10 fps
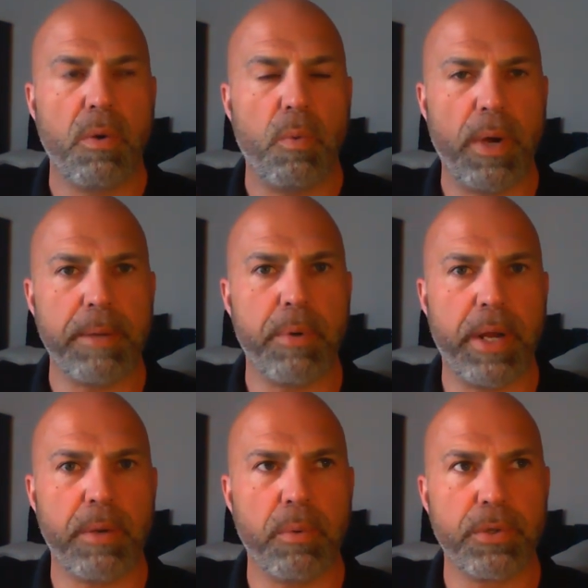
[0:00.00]
White
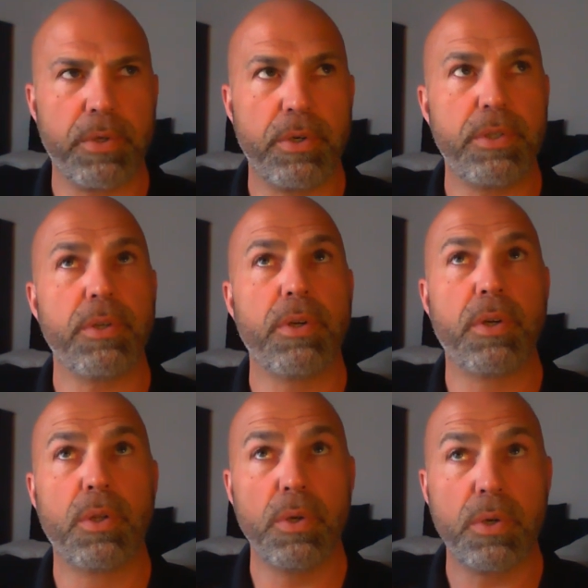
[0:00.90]
bread will turn to
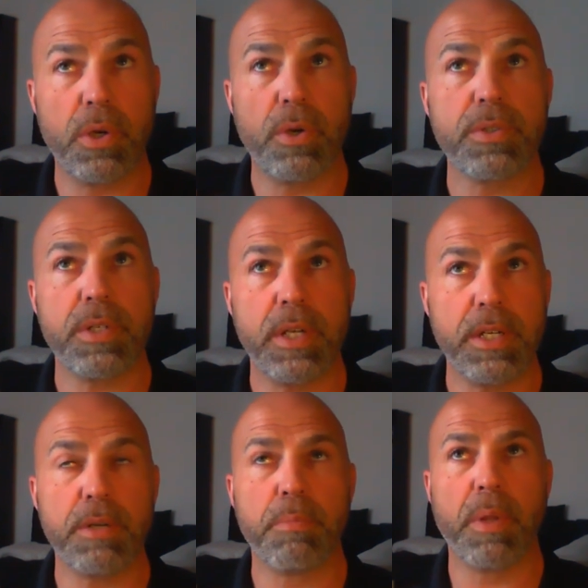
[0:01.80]
glucose
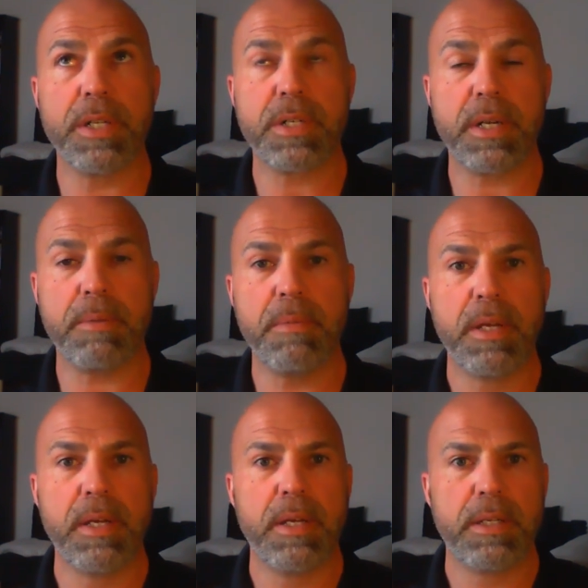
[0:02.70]
in your bloodstream
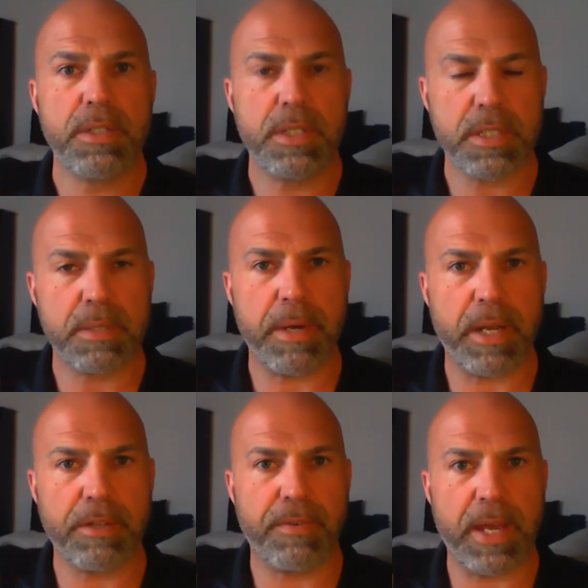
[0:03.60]
just
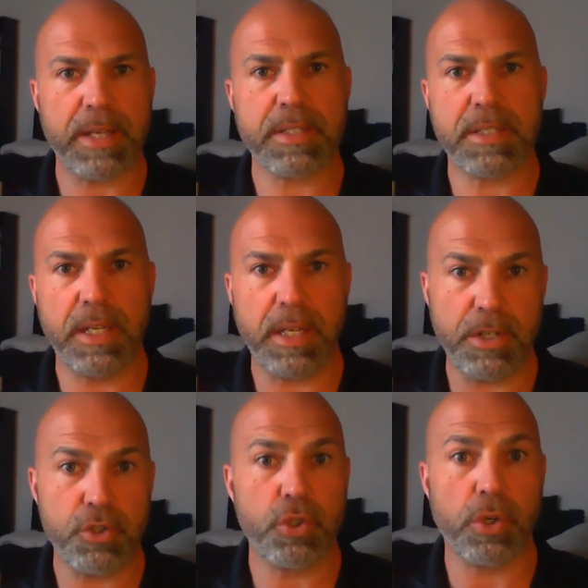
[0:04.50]
about as fast as
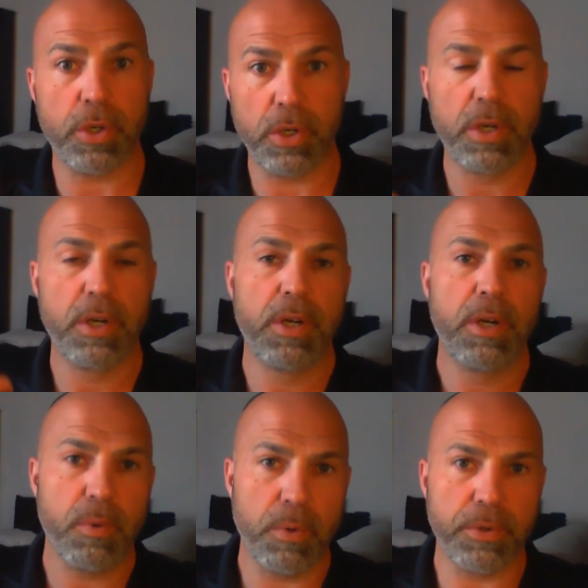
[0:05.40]
eating sugar
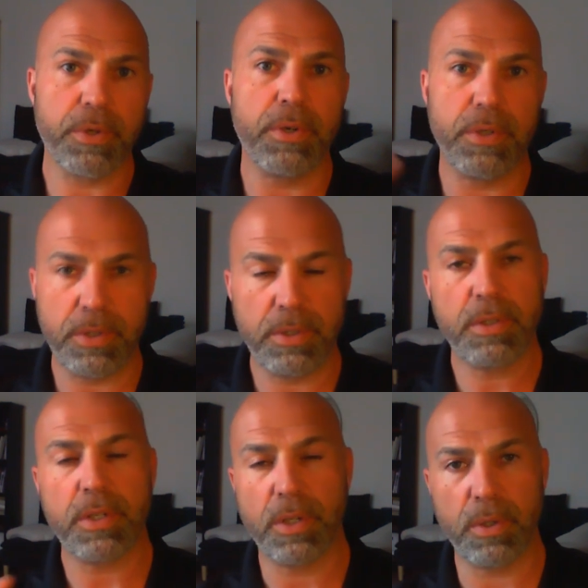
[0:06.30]
will turn
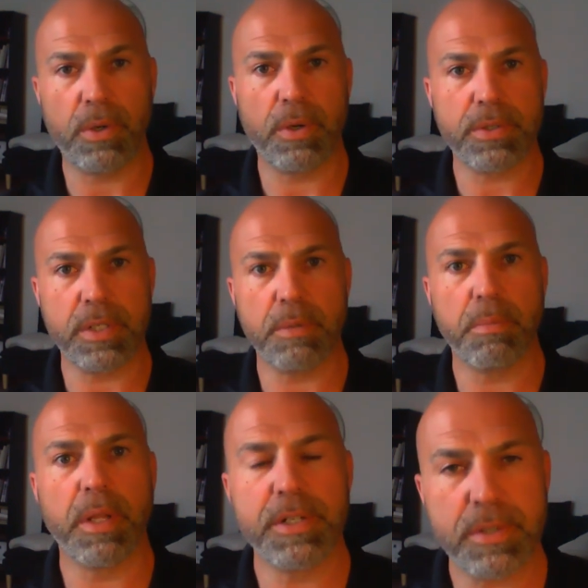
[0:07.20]
to glucose in your
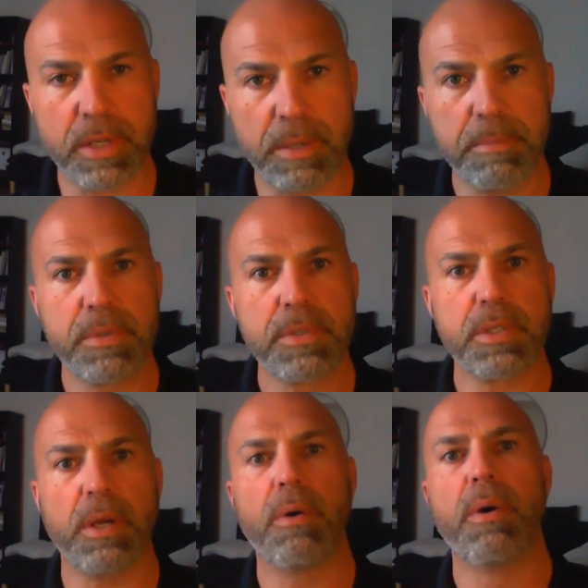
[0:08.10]
bloodstream.
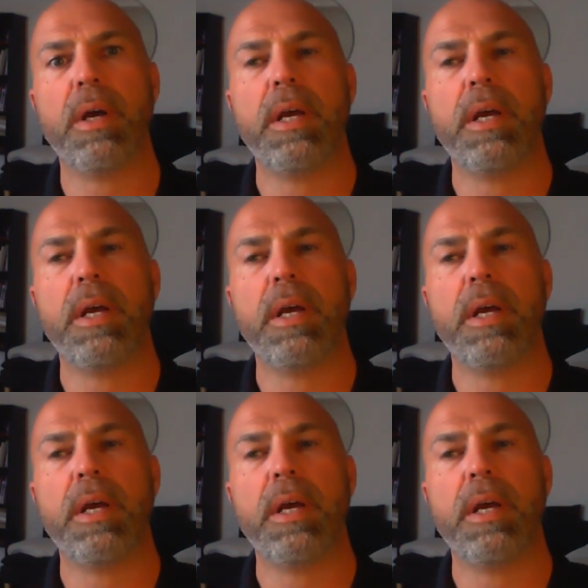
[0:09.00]
So